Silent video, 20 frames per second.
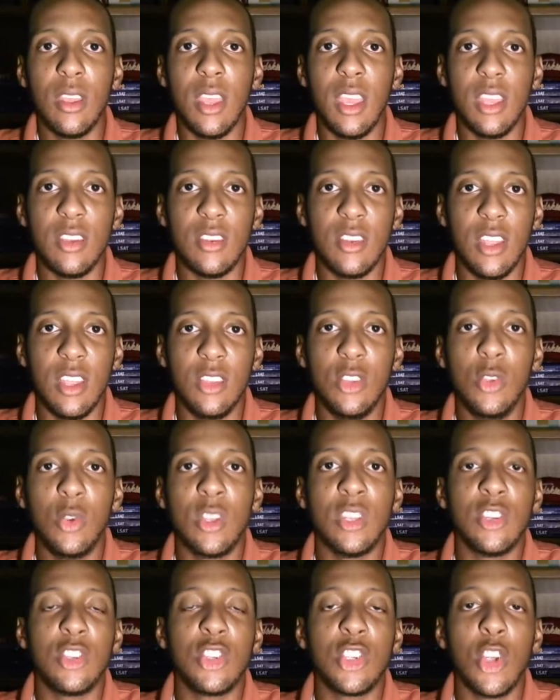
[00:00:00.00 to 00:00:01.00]
And you
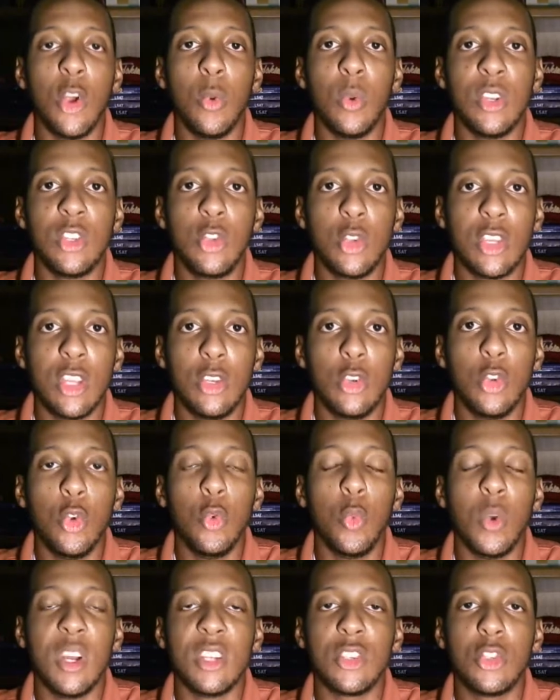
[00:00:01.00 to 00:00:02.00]
can show what you can
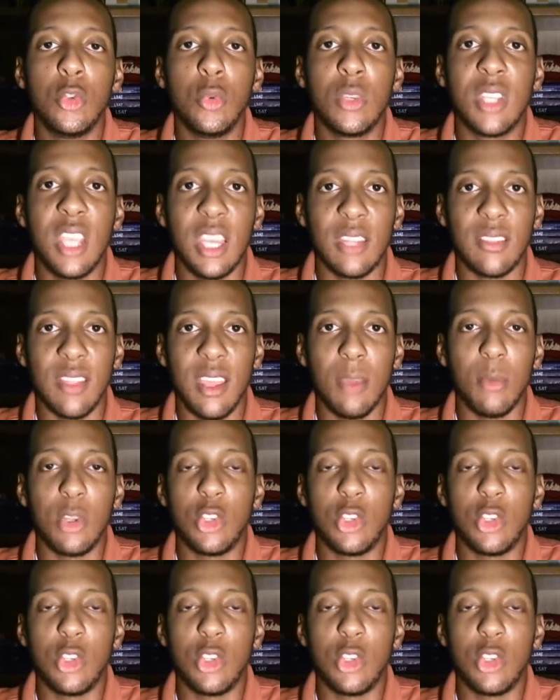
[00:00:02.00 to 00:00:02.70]
do once you get there,